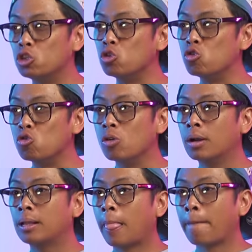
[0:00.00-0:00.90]
to
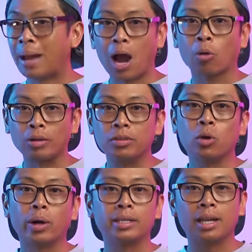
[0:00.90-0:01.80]
power, even
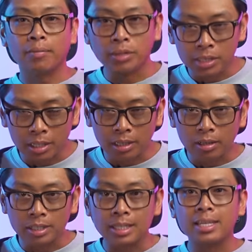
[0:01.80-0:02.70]
though I didn't have the
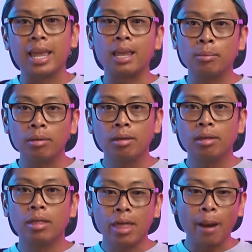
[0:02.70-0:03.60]
skills to tame
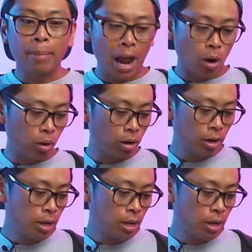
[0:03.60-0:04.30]
that power.